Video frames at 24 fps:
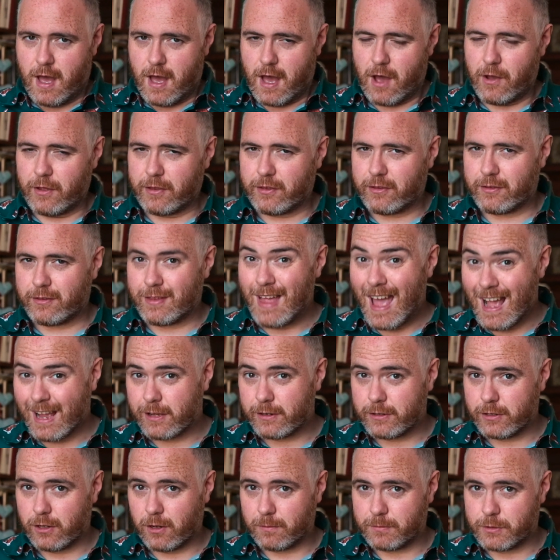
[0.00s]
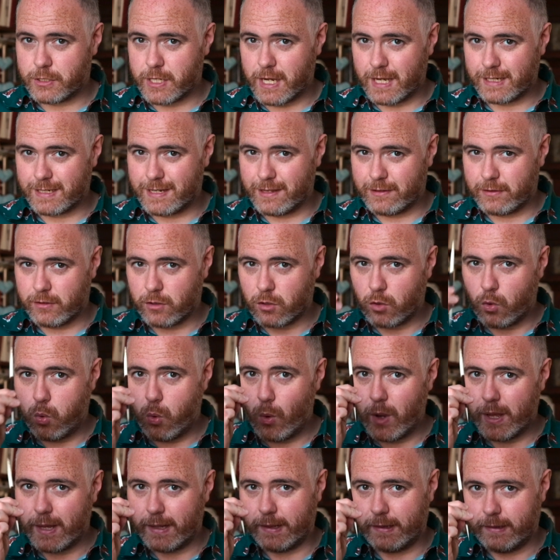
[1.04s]
Our second object is a
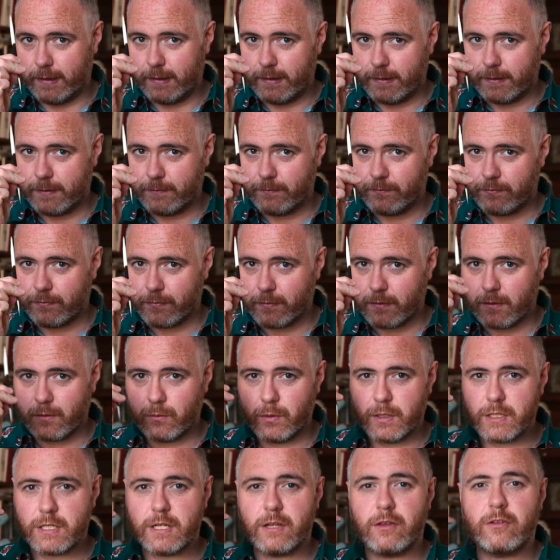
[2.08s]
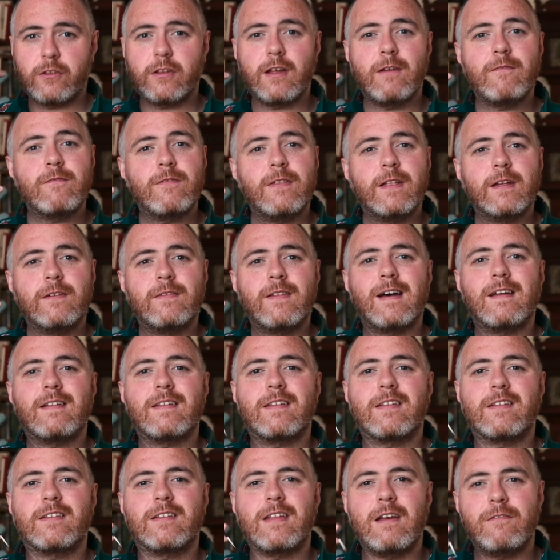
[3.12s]
quill, which is something that
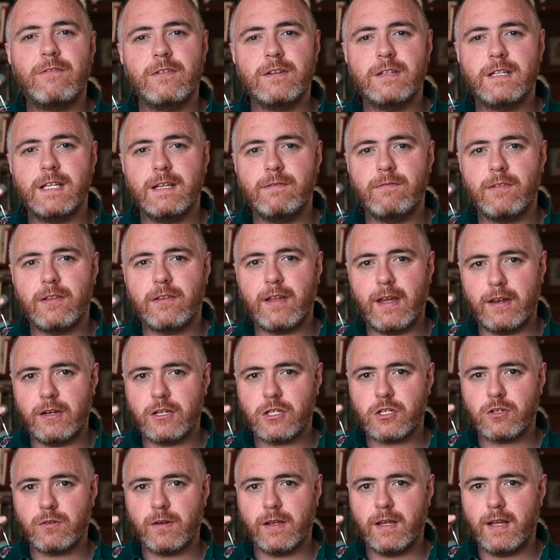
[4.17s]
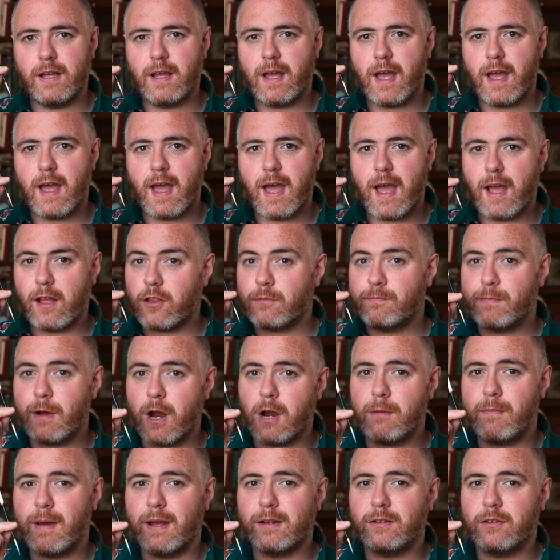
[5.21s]
17th century
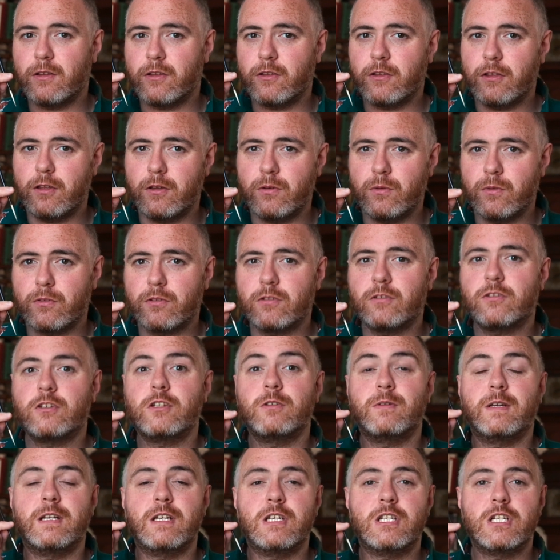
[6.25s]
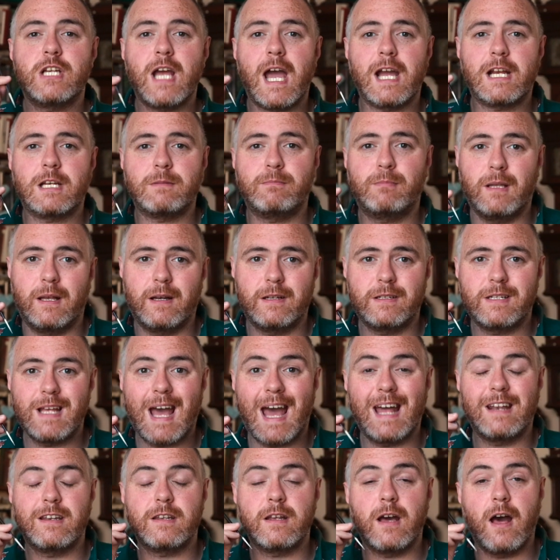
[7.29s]
experimenters used to inject blood
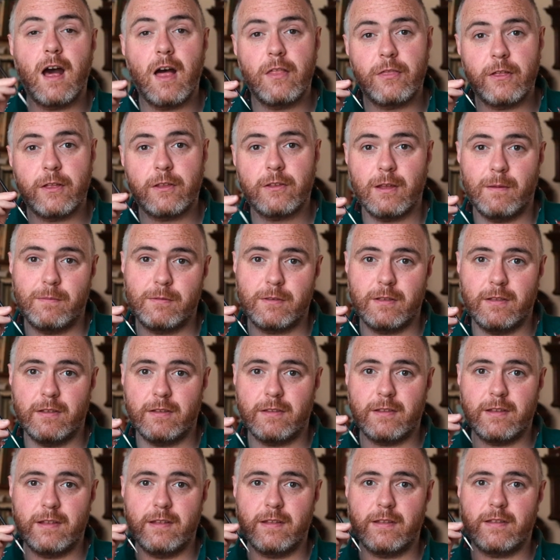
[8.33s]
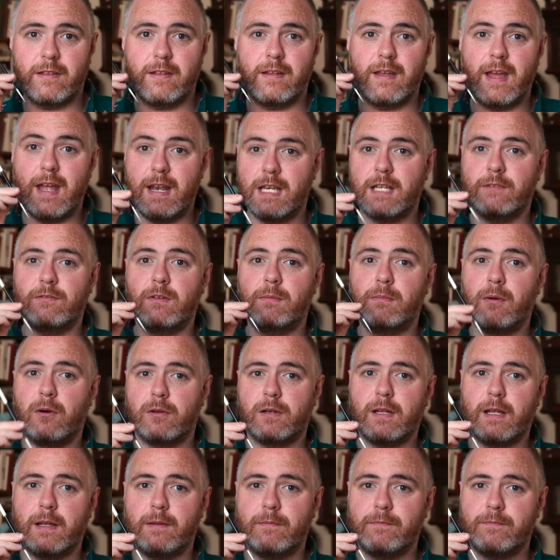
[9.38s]
and other substances into the
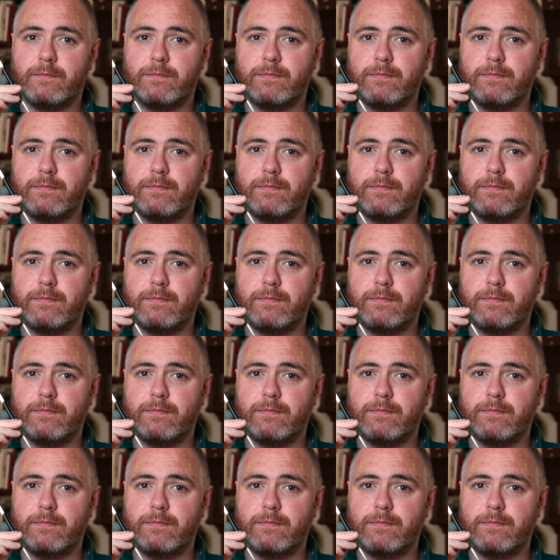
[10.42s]
body.